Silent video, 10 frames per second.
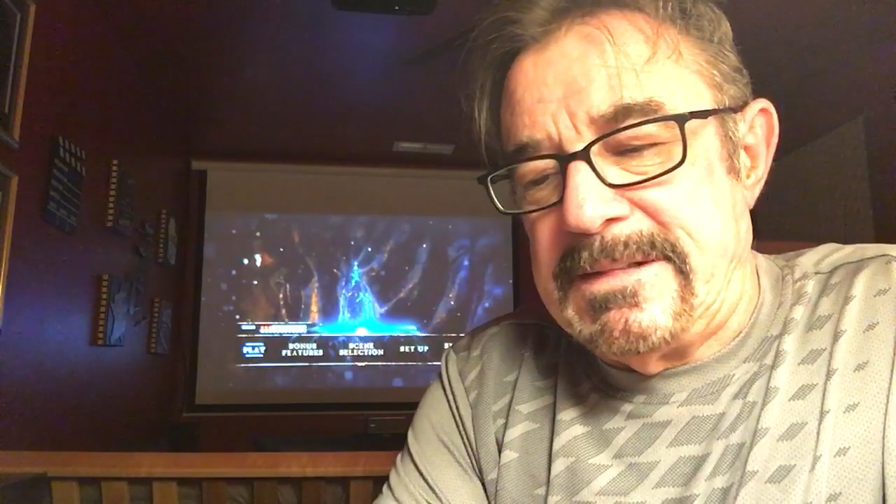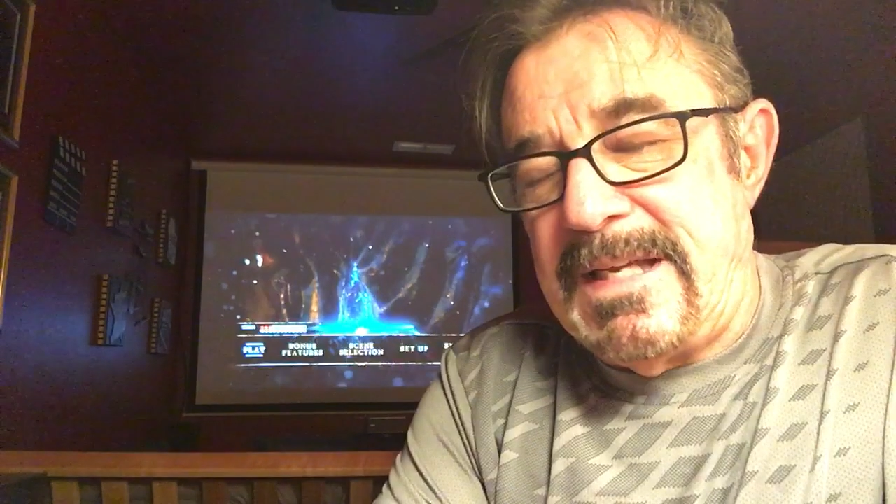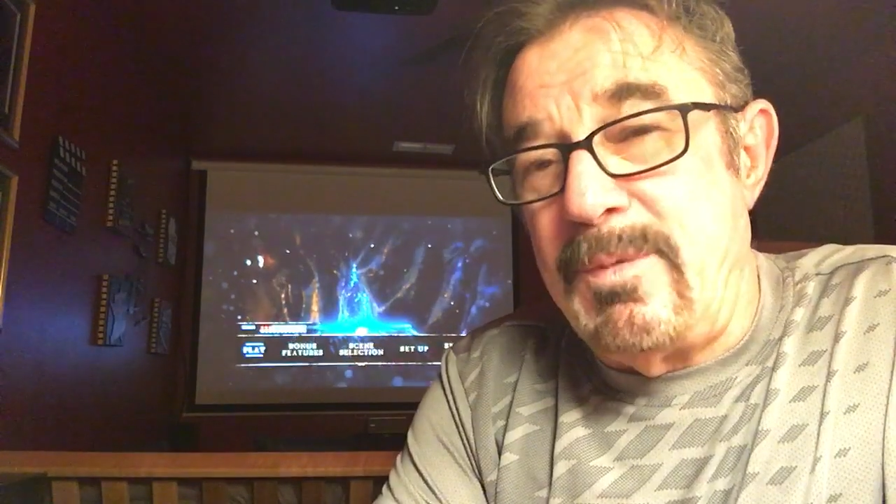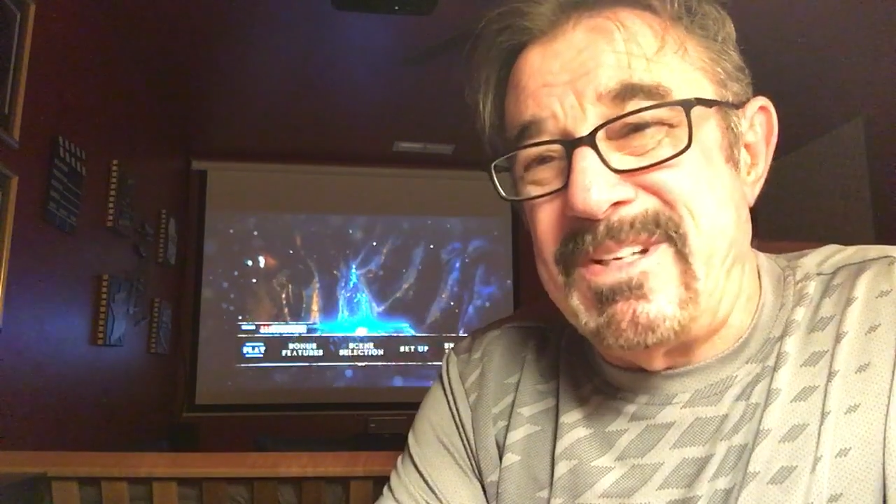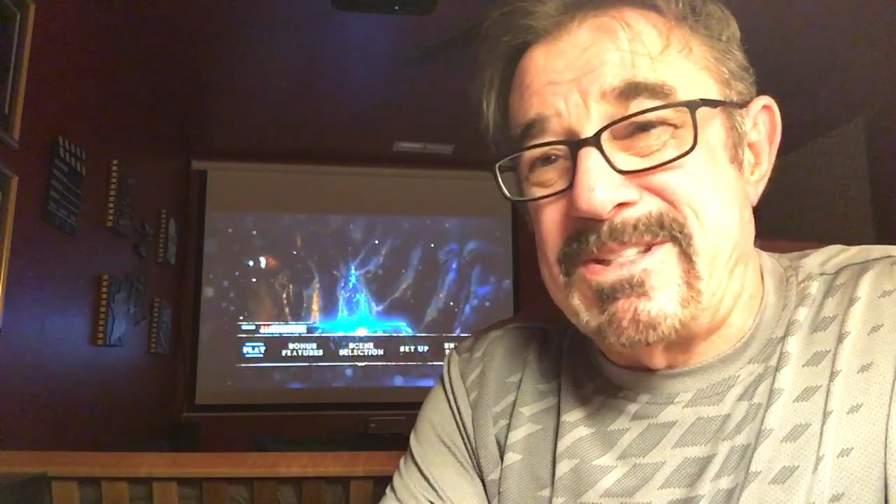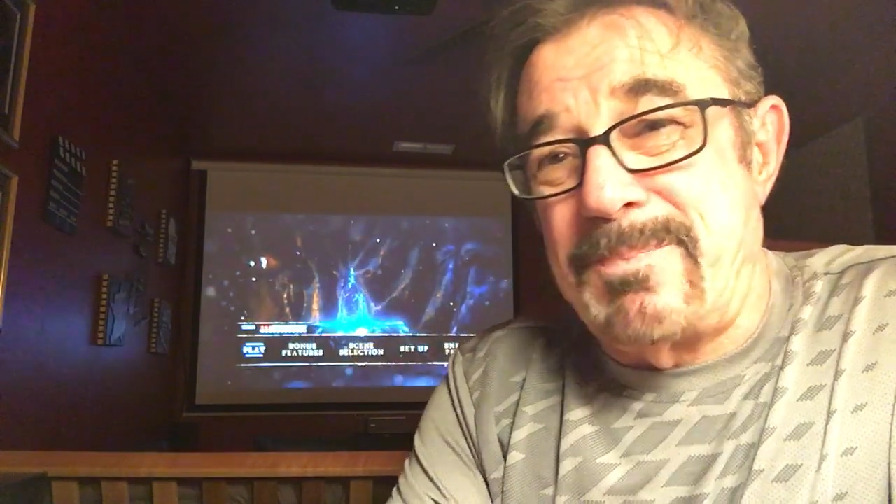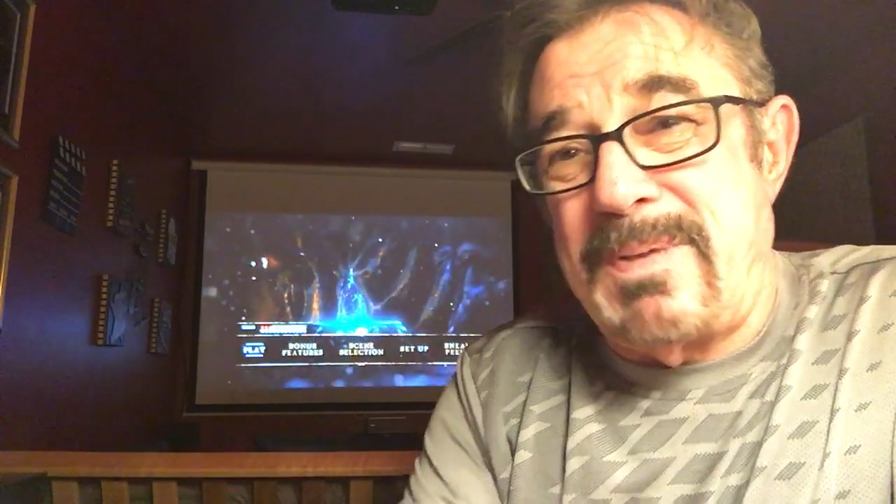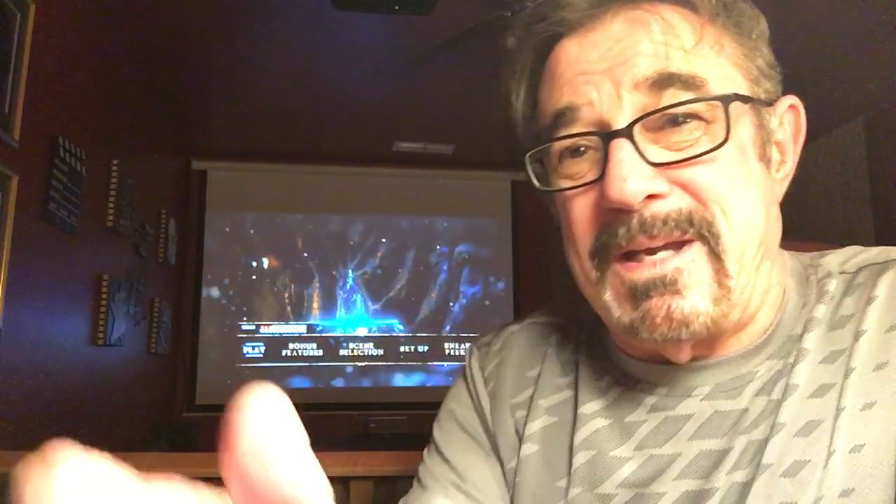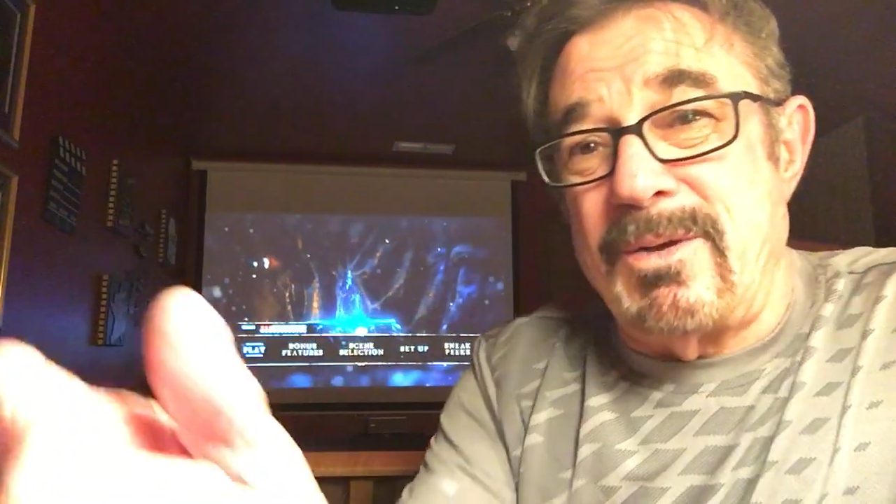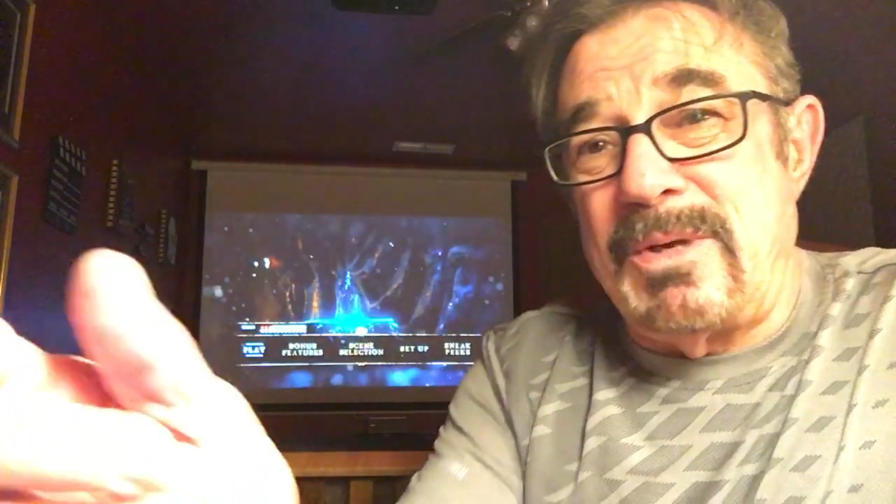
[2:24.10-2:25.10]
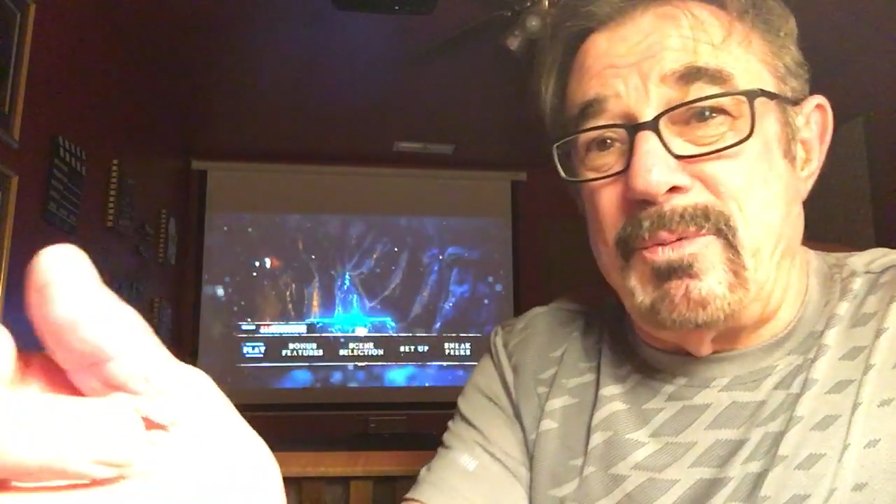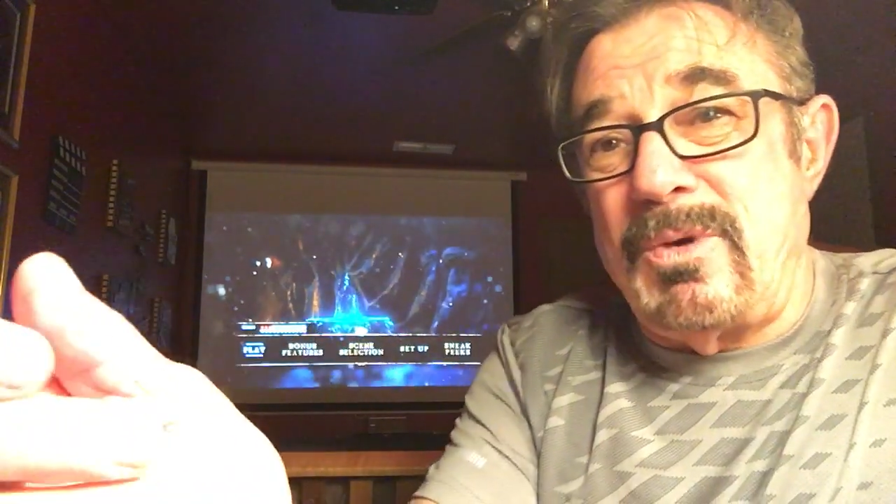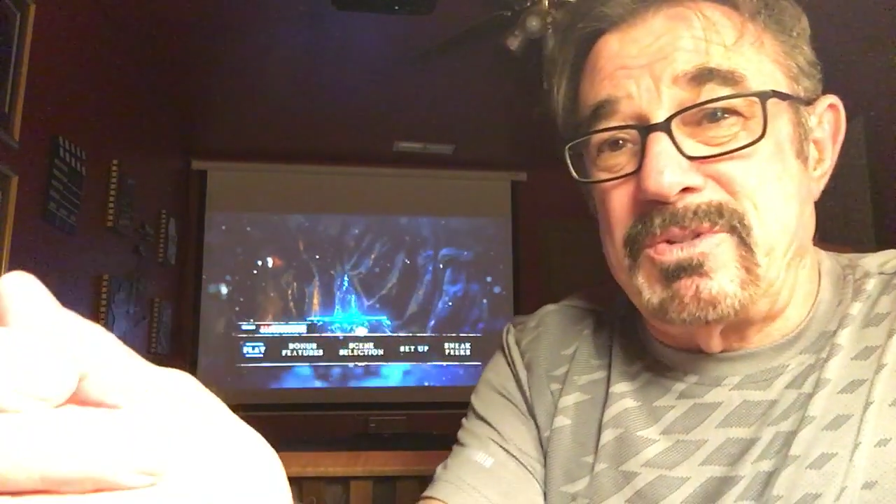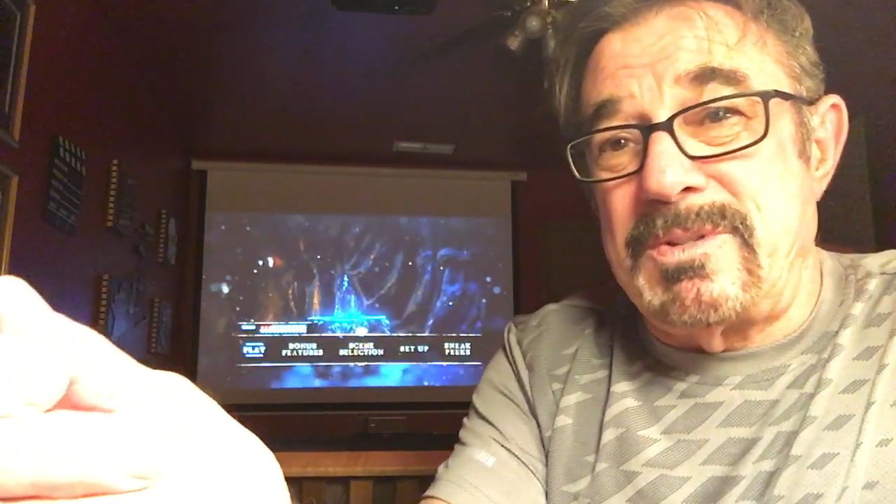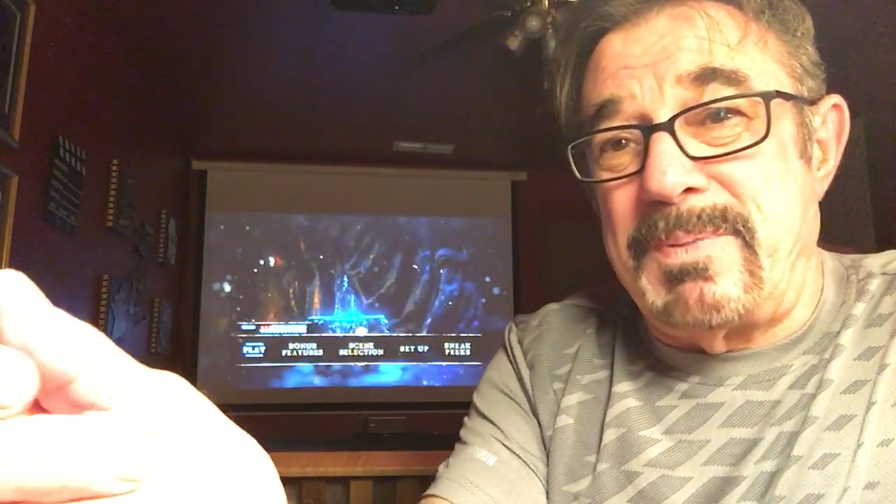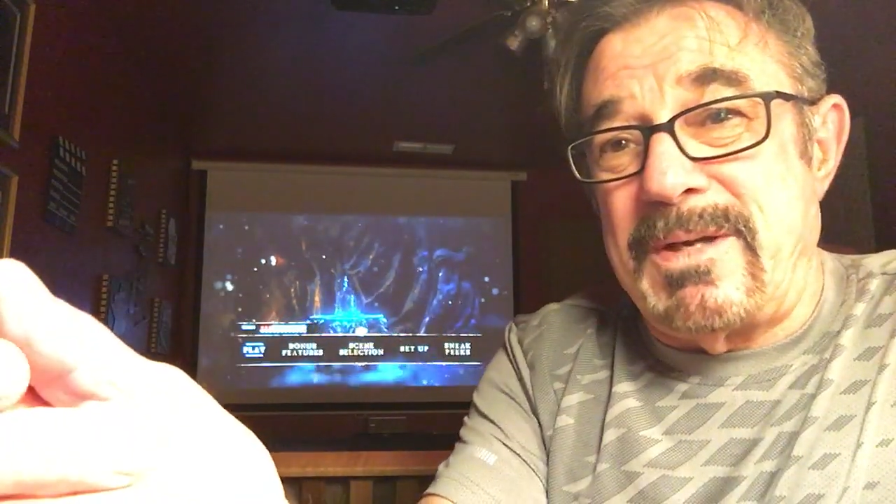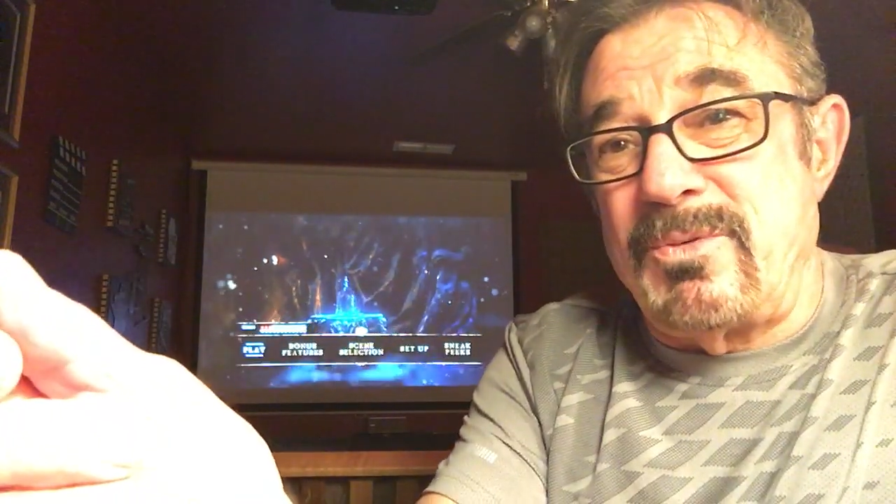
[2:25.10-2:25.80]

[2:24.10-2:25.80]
He goes to pick a